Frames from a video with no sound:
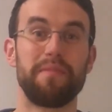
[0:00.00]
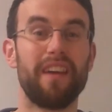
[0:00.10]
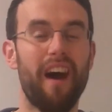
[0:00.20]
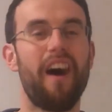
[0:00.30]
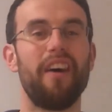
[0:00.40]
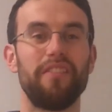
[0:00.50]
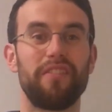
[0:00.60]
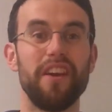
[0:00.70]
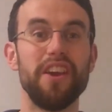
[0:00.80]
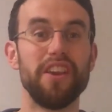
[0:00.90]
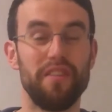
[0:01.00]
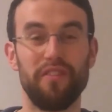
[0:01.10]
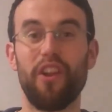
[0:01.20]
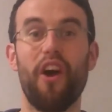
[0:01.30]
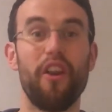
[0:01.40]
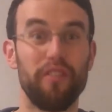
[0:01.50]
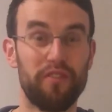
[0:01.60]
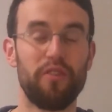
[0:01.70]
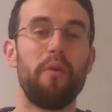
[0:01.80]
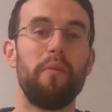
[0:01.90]
because you've learned
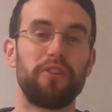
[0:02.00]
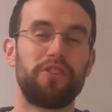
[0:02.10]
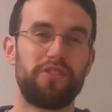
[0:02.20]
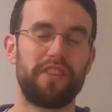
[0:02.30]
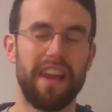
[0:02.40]
so much